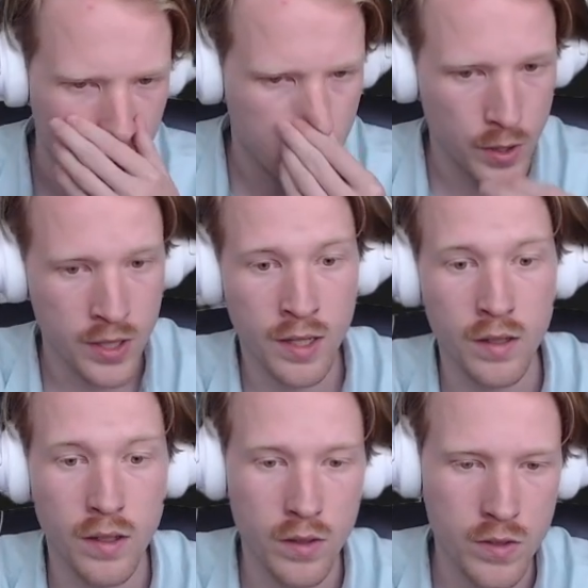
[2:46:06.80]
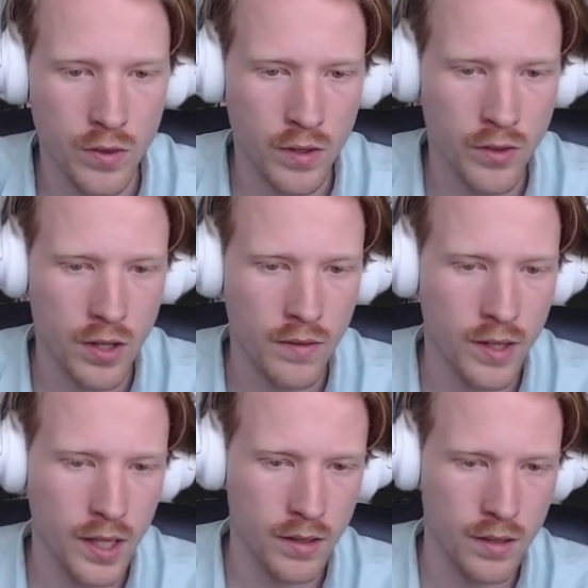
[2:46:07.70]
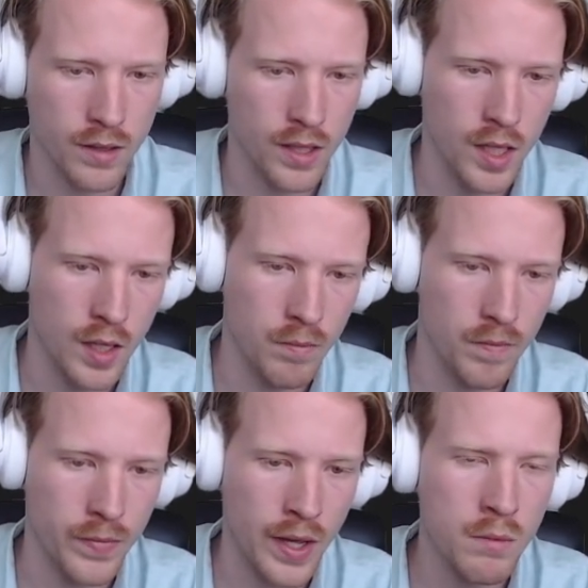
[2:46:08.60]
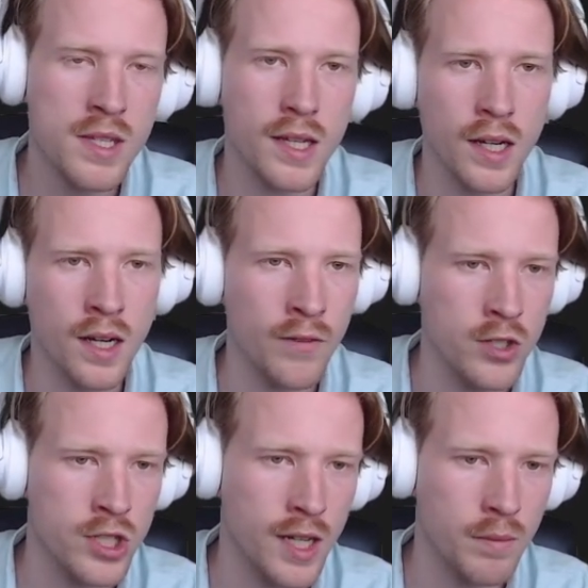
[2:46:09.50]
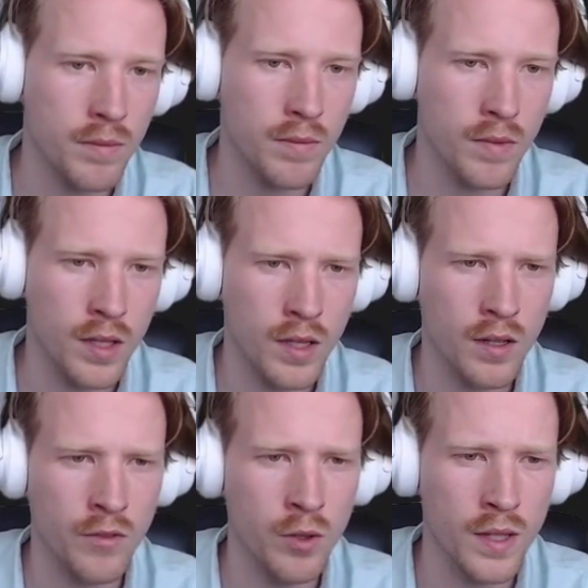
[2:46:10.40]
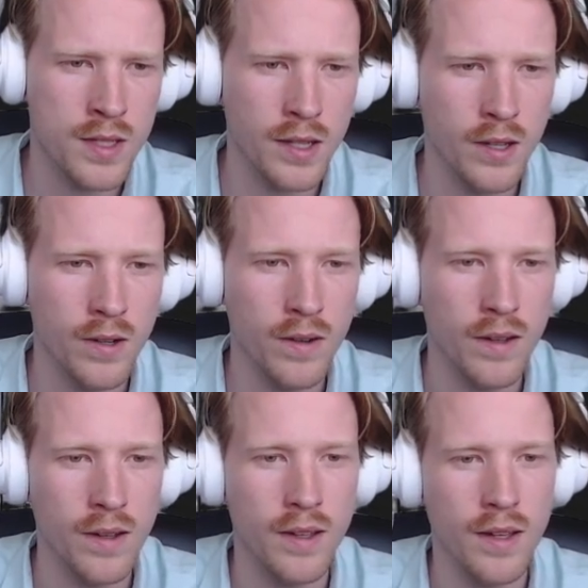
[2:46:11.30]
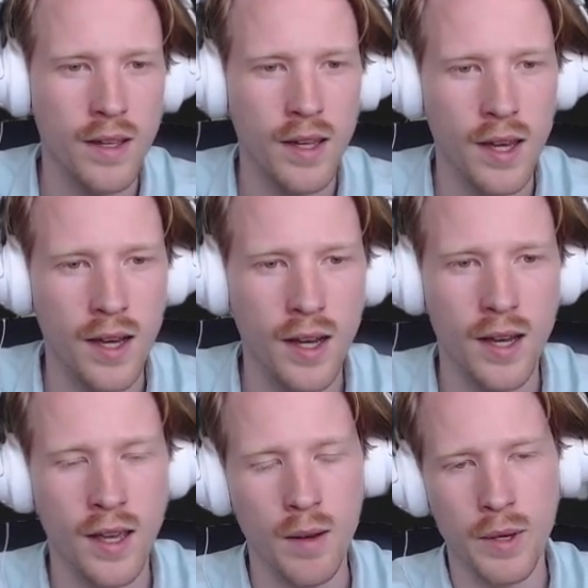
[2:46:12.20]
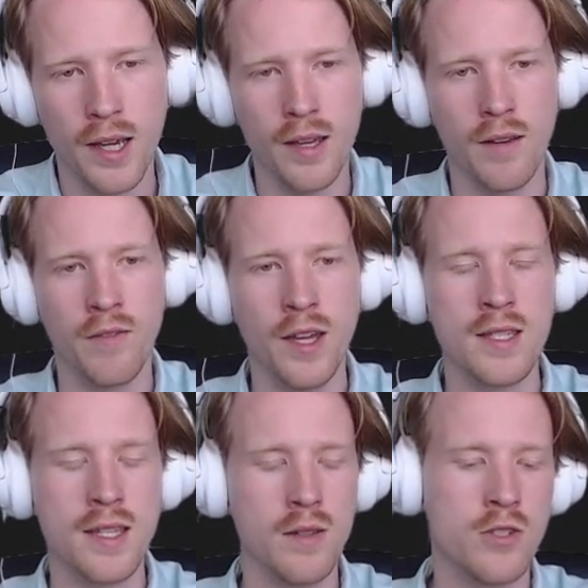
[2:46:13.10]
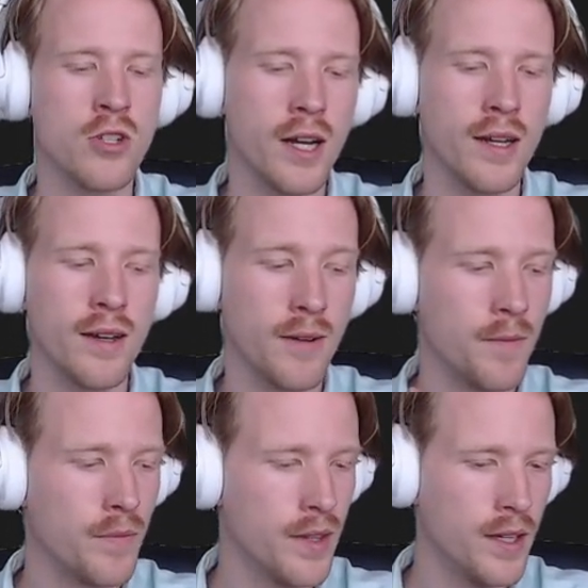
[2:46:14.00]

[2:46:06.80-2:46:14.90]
It's particularly useful if they're offline. I was at a coffee shop a few months ago, and my fiance was trying to